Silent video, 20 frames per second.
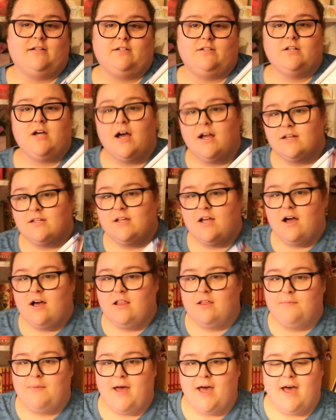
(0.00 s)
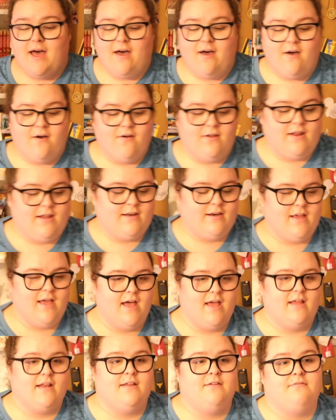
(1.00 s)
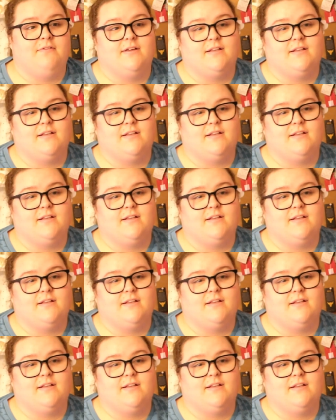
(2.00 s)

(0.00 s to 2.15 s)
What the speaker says: to talk to y'all about and kind of